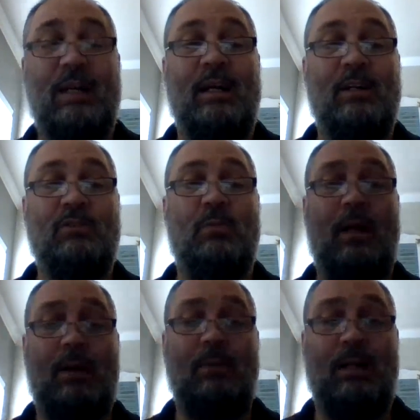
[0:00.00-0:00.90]
Here's what
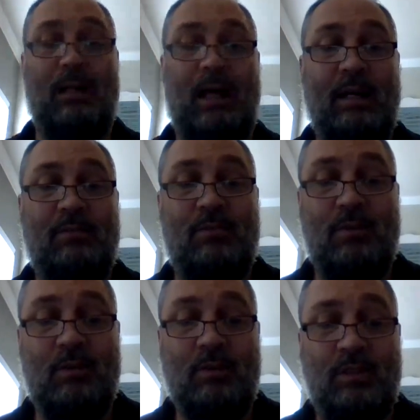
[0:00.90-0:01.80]
I would like
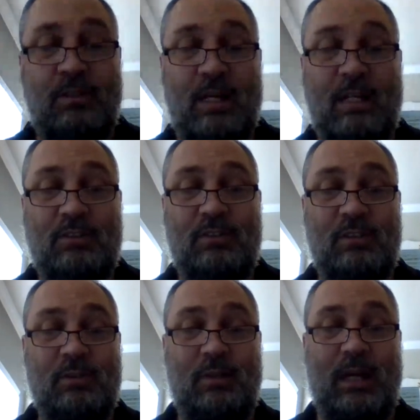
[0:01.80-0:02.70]
for you guys to
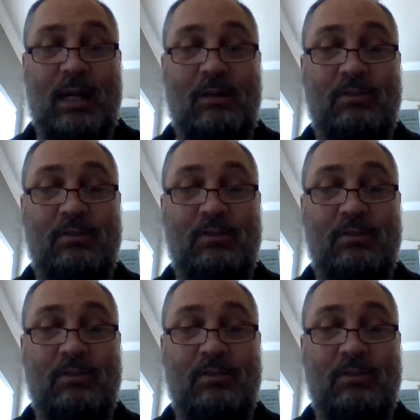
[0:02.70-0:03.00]
do now,